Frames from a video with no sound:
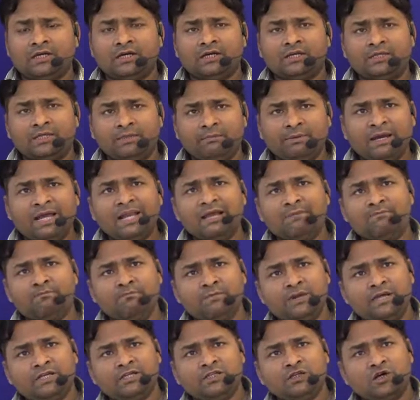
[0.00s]

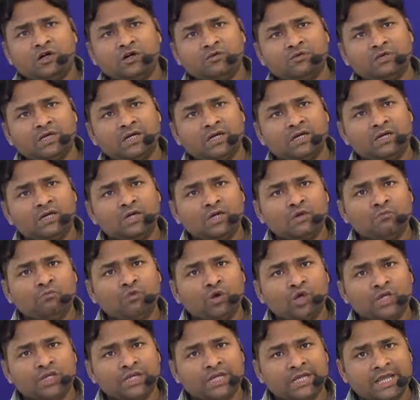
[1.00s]
development of her
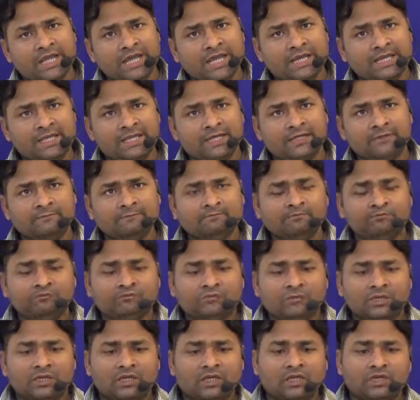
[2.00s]
poetic career,
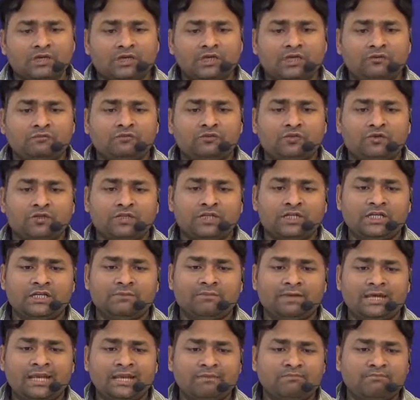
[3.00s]
for the
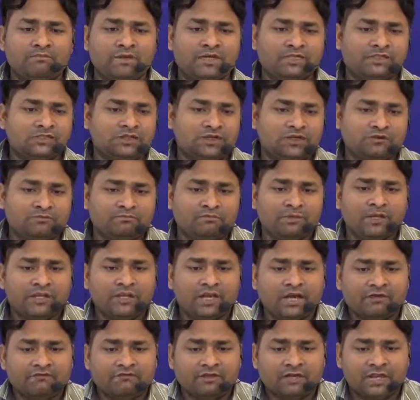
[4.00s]
development of
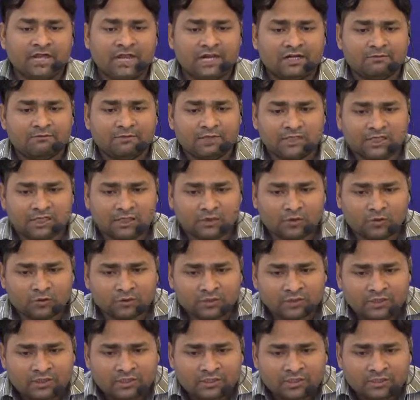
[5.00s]
pre-Raphaelite Brotherhood,
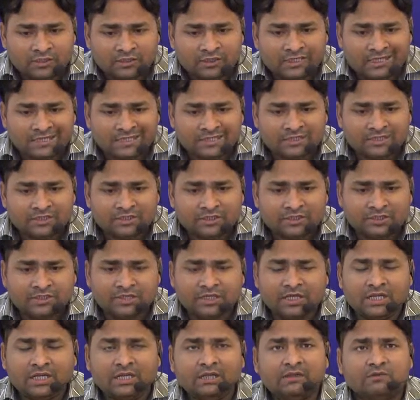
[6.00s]
that
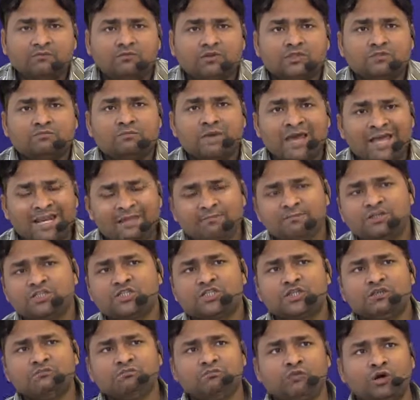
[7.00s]
she was very much
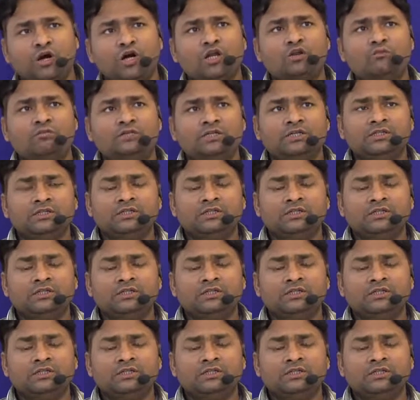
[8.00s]
involved